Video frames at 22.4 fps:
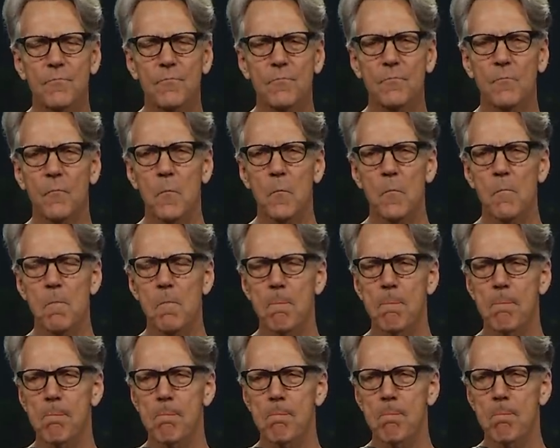
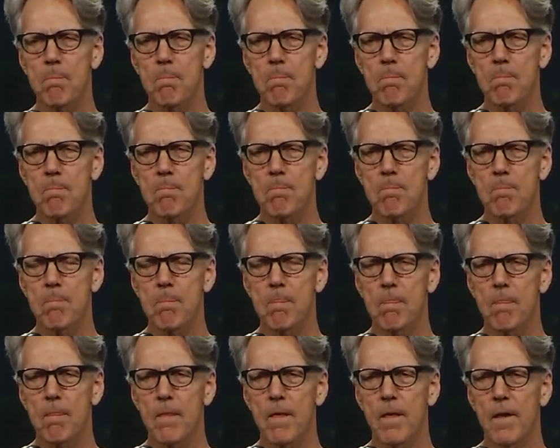
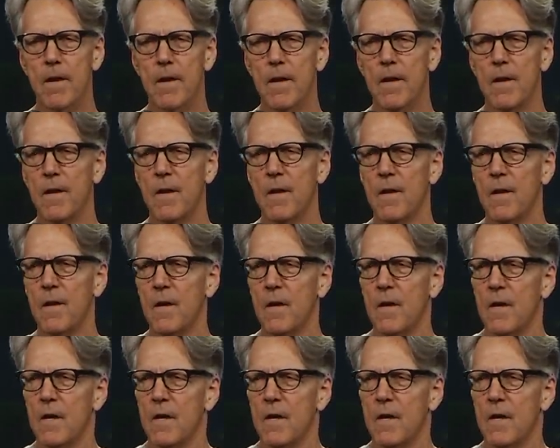(silence)